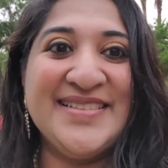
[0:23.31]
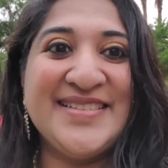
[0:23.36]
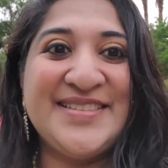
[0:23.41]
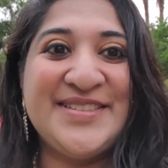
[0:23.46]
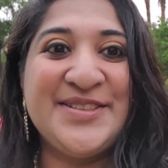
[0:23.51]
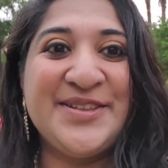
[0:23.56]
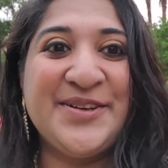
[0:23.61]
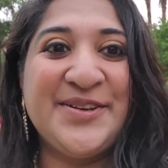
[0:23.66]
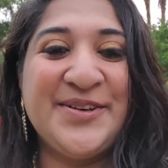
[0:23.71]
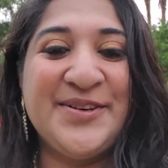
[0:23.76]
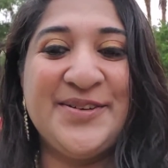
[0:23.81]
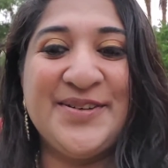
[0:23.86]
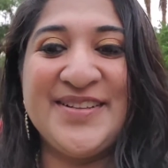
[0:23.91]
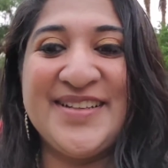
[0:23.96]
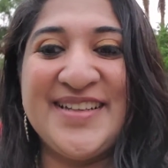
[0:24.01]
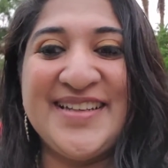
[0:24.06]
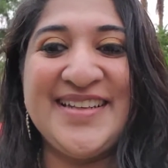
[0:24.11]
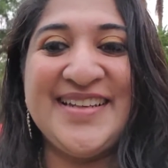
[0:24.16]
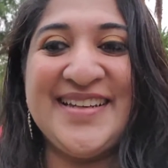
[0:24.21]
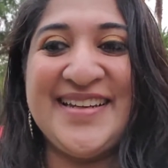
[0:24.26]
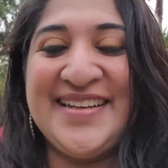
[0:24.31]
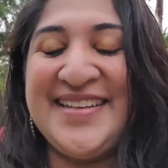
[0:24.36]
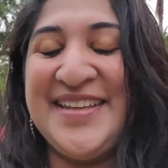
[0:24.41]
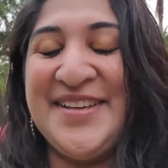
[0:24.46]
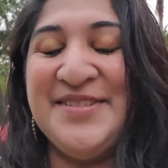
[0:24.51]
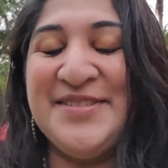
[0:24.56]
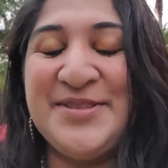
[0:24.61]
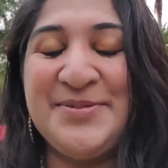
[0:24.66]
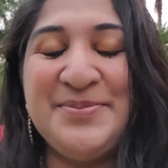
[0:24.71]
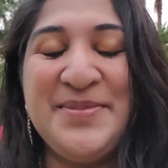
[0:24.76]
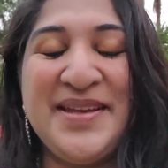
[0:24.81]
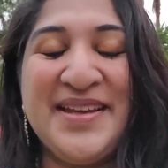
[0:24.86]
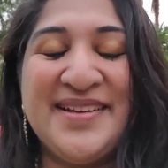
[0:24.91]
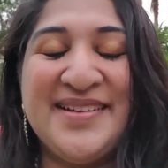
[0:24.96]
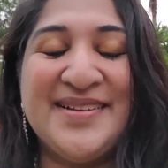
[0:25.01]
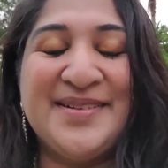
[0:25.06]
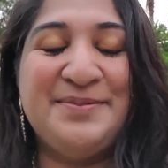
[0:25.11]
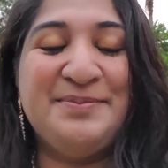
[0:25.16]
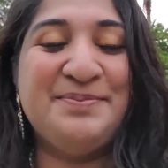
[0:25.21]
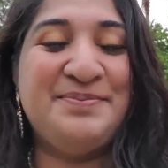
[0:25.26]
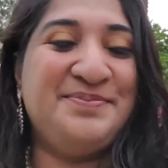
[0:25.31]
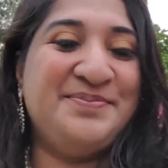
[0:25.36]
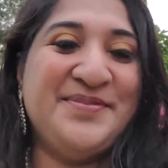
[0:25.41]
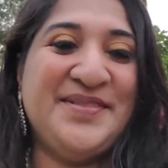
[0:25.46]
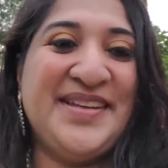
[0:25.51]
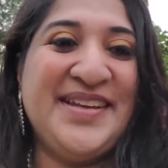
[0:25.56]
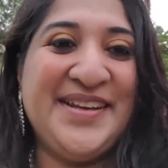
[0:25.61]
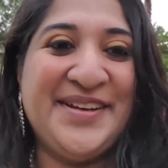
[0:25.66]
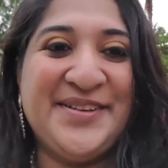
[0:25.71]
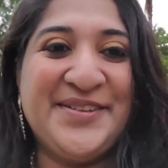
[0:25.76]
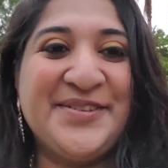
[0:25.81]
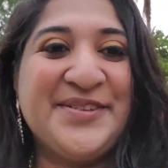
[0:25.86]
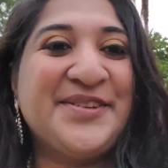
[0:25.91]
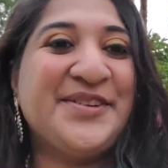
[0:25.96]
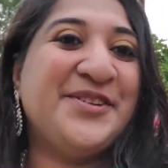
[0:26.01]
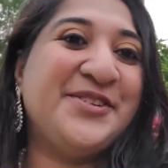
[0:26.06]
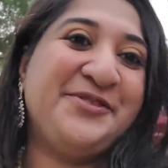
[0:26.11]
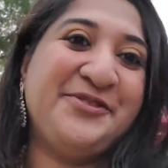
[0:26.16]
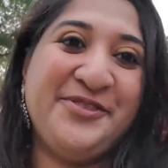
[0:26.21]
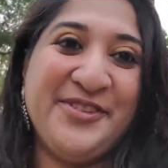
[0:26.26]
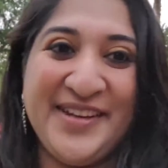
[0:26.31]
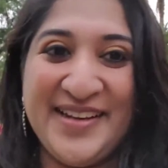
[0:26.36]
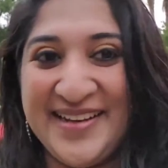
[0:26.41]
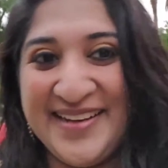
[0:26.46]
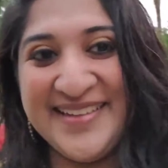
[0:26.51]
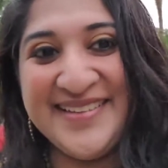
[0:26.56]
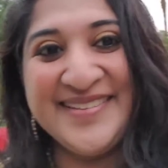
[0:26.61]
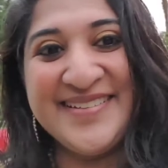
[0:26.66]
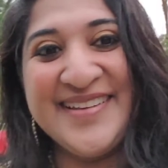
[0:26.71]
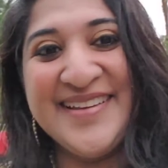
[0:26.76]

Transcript: So it gives me a good feeling.